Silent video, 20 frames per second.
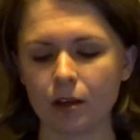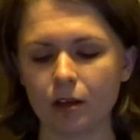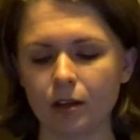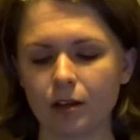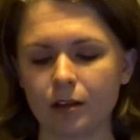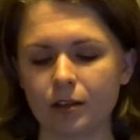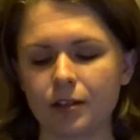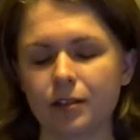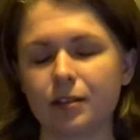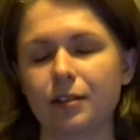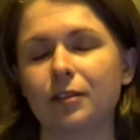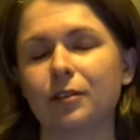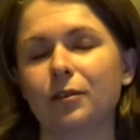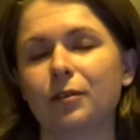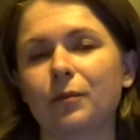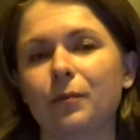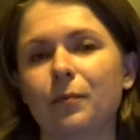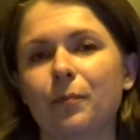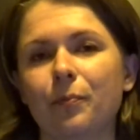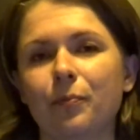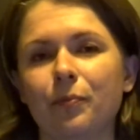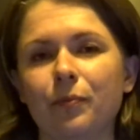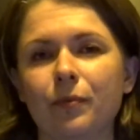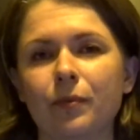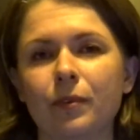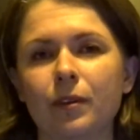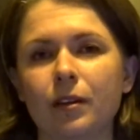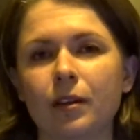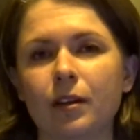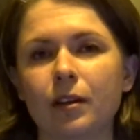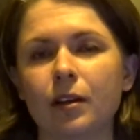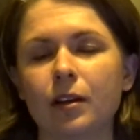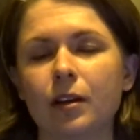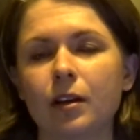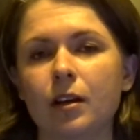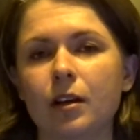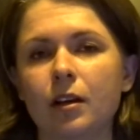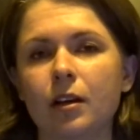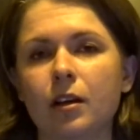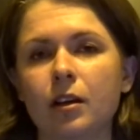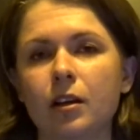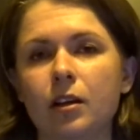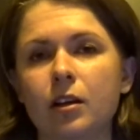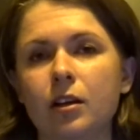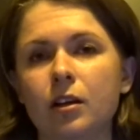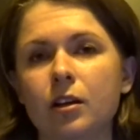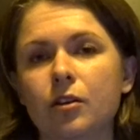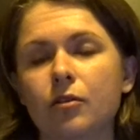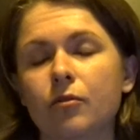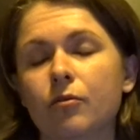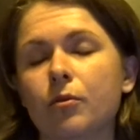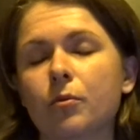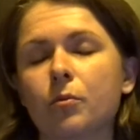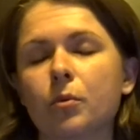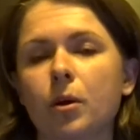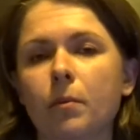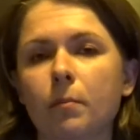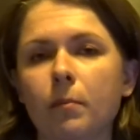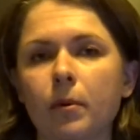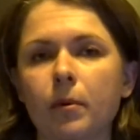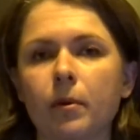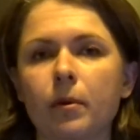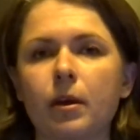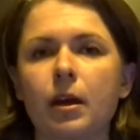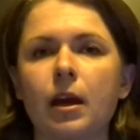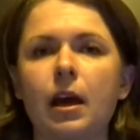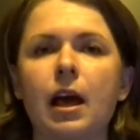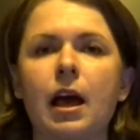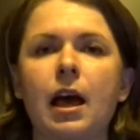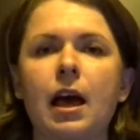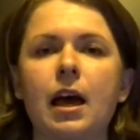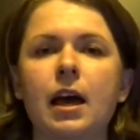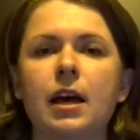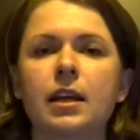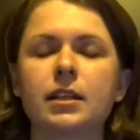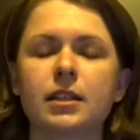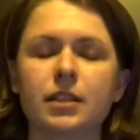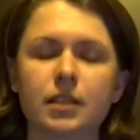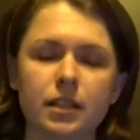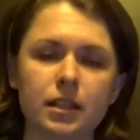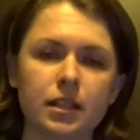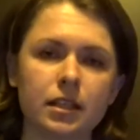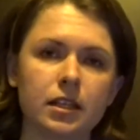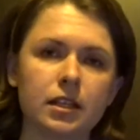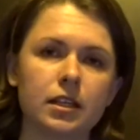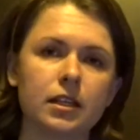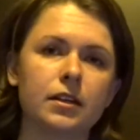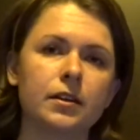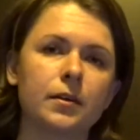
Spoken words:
until he grew up and he